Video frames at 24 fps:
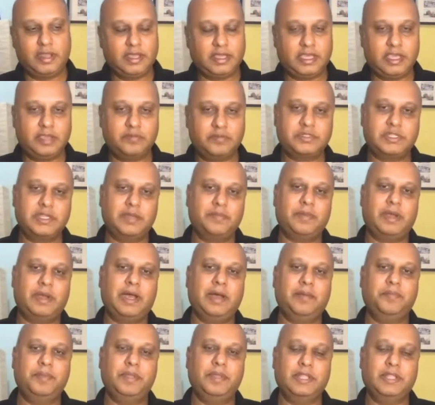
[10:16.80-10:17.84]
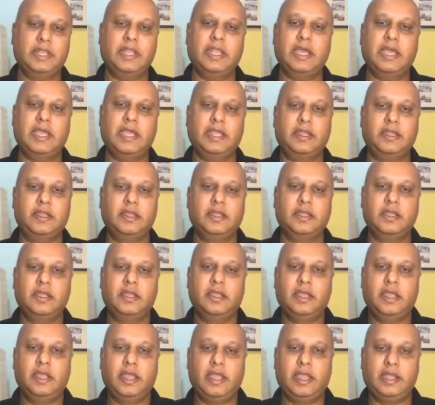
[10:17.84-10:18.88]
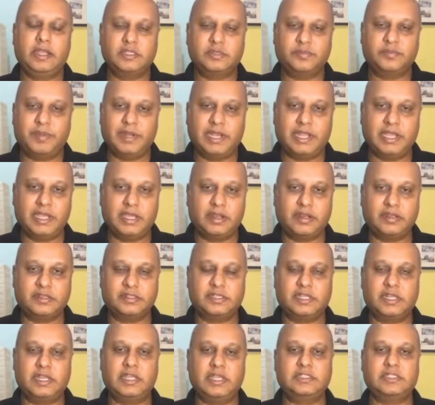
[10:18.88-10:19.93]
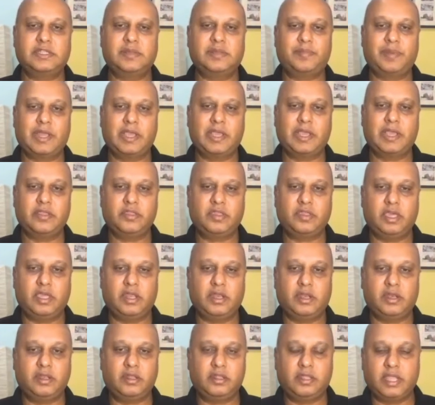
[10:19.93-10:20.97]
keeps them up in the night, it is building a resilient supply chain.